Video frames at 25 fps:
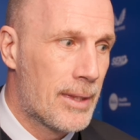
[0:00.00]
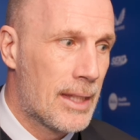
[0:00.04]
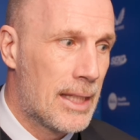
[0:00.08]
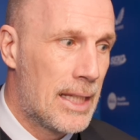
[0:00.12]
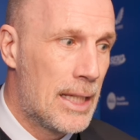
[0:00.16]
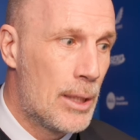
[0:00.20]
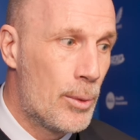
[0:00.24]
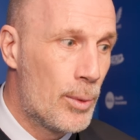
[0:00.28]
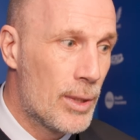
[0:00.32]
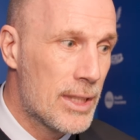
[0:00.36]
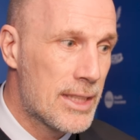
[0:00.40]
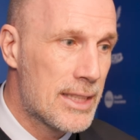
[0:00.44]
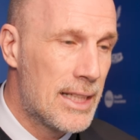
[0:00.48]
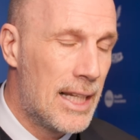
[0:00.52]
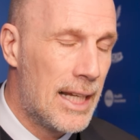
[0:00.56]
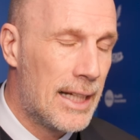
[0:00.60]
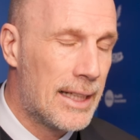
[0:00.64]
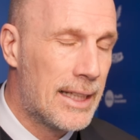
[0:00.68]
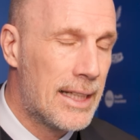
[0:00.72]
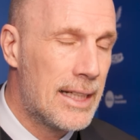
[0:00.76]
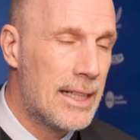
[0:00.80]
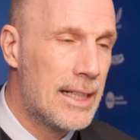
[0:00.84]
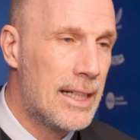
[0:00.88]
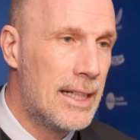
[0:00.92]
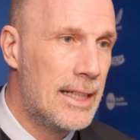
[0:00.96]
he was
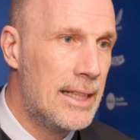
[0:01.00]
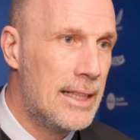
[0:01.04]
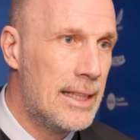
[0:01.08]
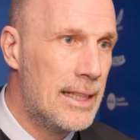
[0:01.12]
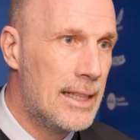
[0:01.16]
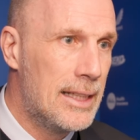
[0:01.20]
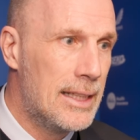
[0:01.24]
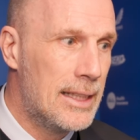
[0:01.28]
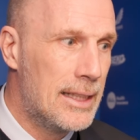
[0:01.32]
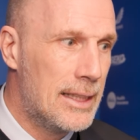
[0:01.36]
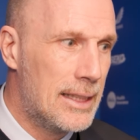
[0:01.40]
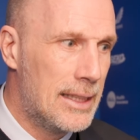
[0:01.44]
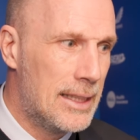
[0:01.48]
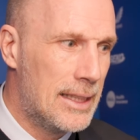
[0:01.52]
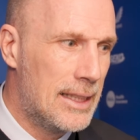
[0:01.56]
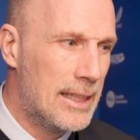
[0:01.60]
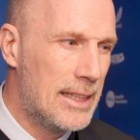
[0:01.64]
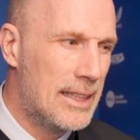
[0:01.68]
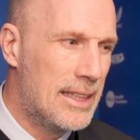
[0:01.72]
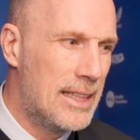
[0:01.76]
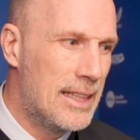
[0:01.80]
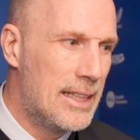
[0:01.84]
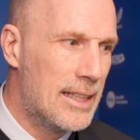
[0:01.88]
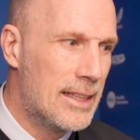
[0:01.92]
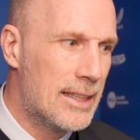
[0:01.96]
lacking, and
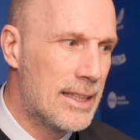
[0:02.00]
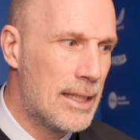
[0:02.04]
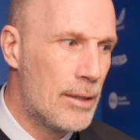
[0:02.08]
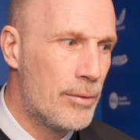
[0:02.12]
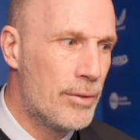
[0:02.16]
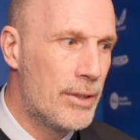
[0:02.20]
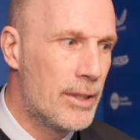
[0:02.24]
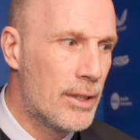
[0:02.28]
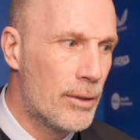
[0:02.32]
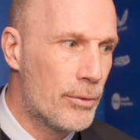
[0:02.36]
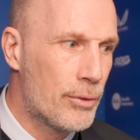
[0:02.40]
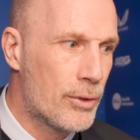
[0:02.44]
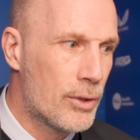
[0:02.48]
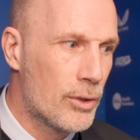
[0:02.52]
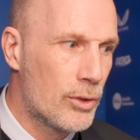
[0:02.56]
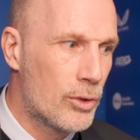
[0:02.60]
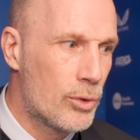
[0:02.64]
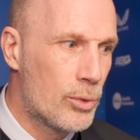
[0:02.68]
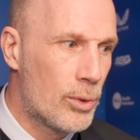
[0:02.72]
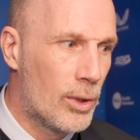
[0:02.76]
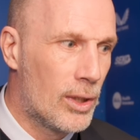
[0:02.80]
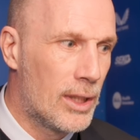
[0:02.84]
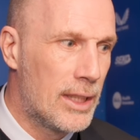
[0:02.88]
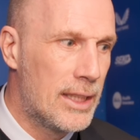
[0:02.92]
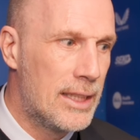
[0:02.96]
he didn't have enough
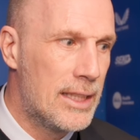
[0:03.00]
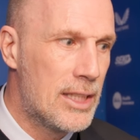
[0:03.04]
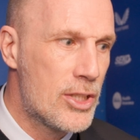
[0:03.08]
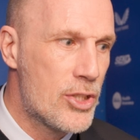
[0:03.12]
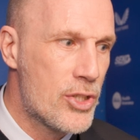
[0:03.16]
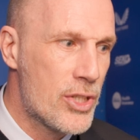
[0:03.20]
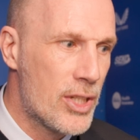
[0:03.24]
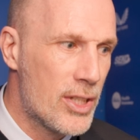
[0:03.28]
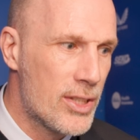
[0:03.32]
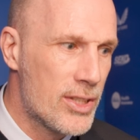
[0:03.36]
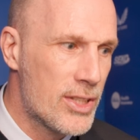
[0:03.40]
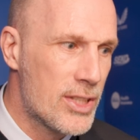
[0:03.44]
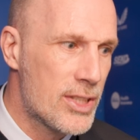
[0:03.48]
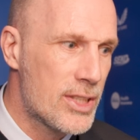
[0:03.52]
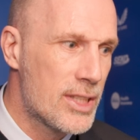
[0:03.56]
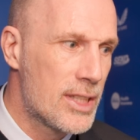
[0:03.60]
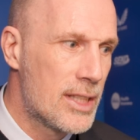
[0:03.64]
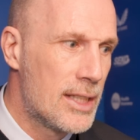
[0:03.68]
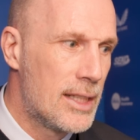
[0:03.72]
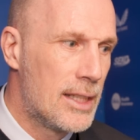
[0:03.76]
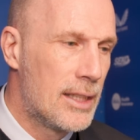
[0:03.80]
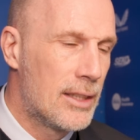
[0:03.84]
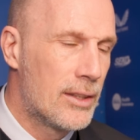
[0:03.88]
control in his shots,